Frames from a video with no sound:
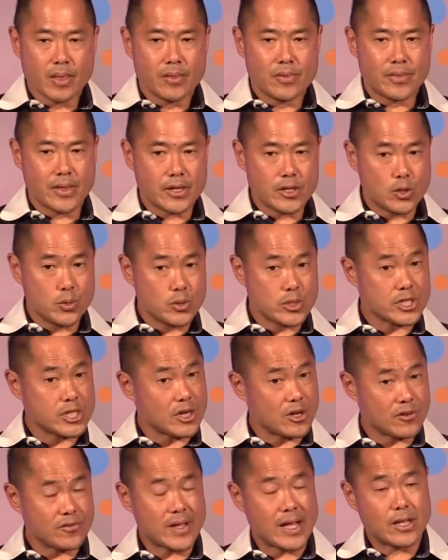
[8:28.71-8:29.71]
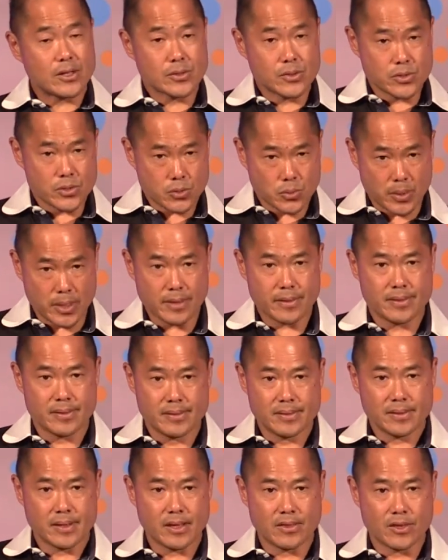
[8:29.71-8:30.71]
that you share values with
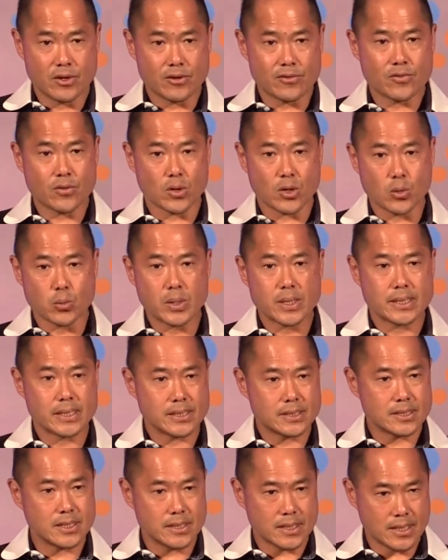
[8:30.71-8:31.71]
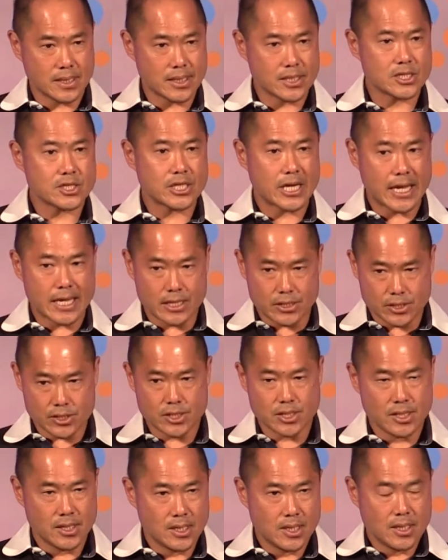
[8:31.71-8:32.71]
and therefore are willing to exchange.